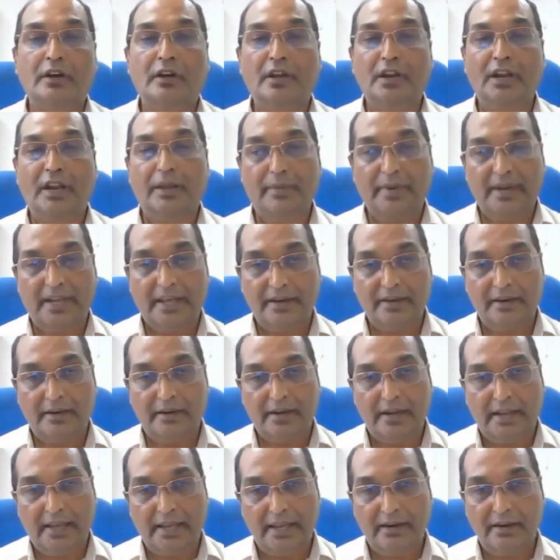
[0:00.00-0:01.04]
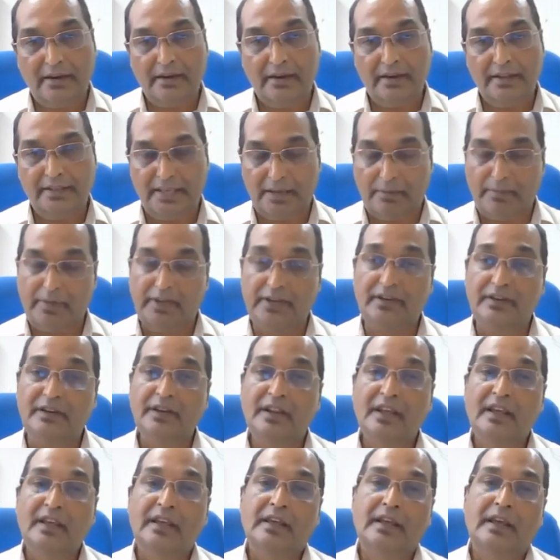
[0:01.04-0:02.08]
Lebanon and Yemen
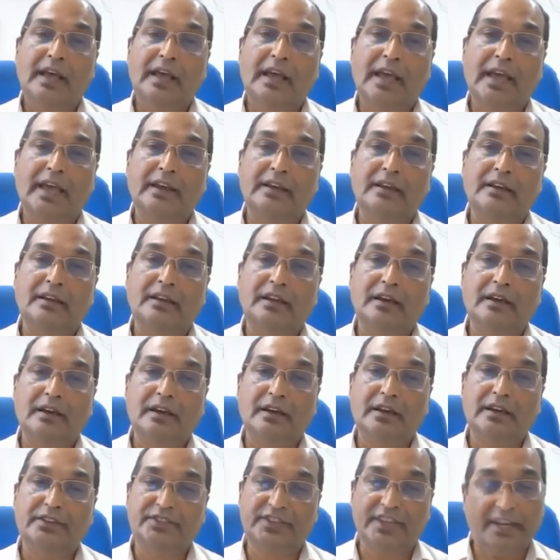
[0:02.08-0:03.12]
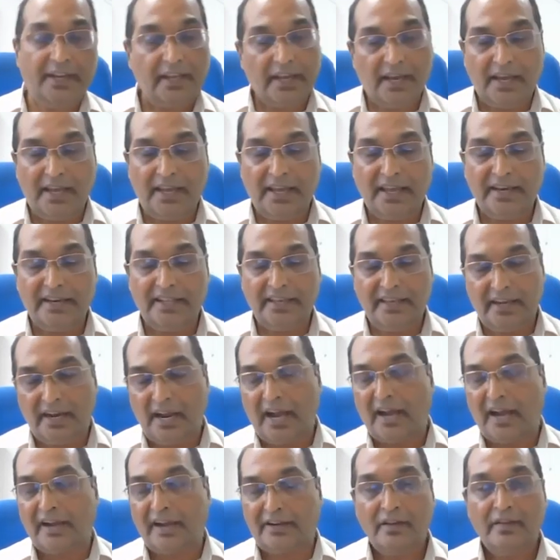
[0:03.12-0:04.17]
and Syria and
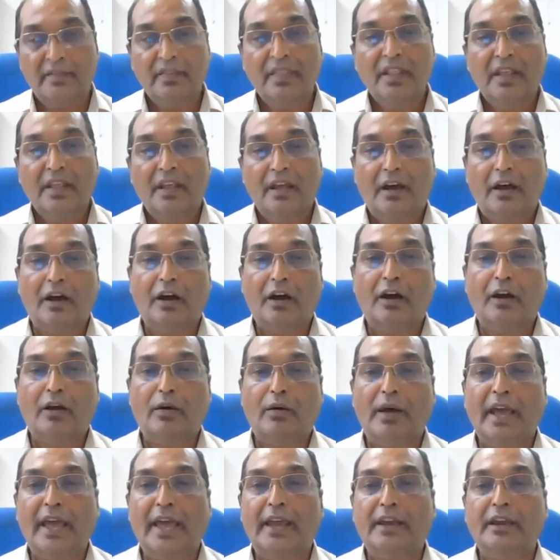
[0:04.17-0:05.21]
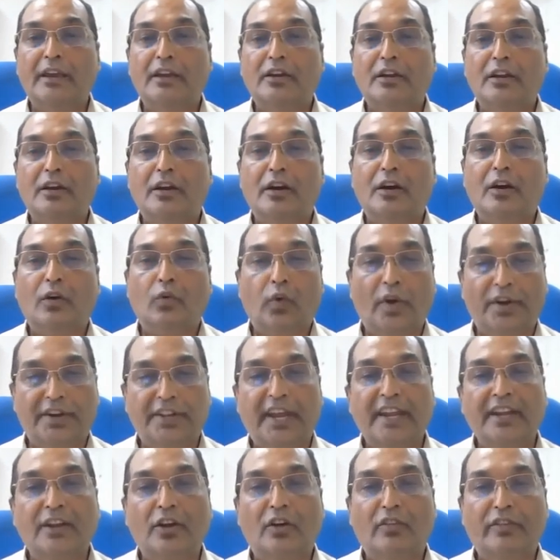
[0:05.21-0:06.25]
Iraq, and what
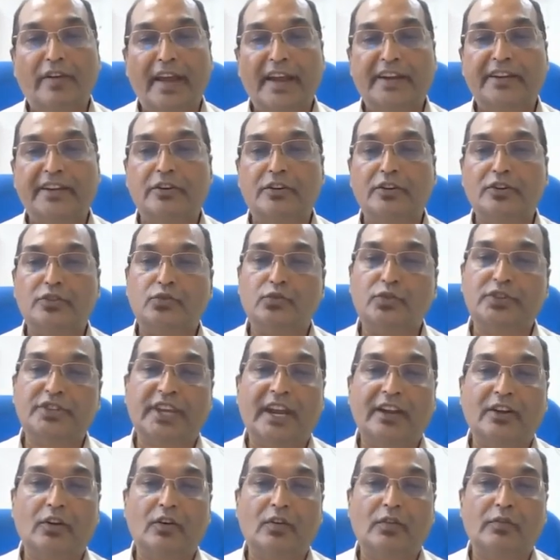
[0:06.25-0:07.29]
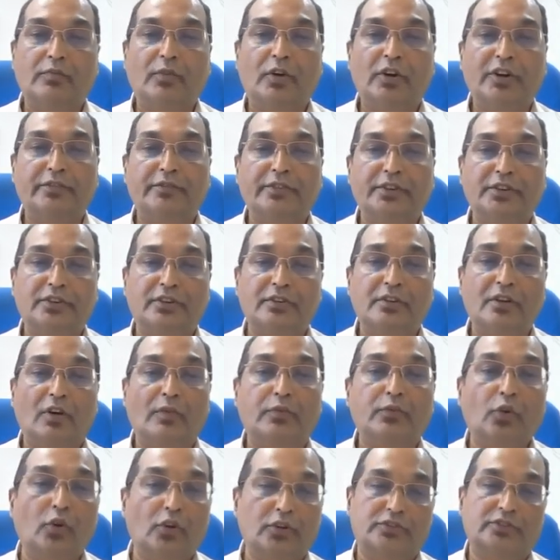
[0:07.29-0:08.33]
kind of actors, which kind of motivation.
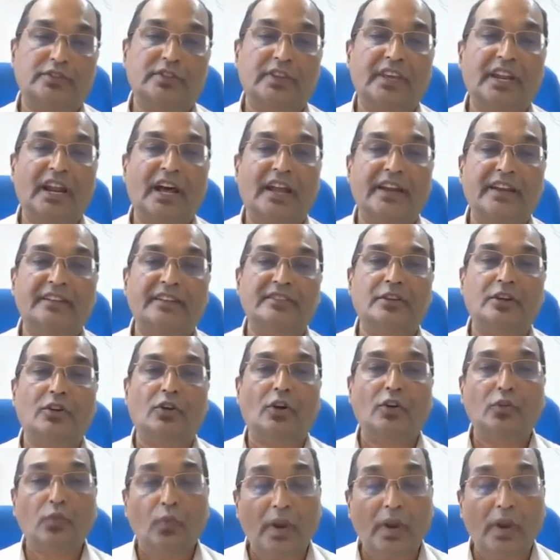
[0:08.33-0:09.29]
Of course, Iran is the not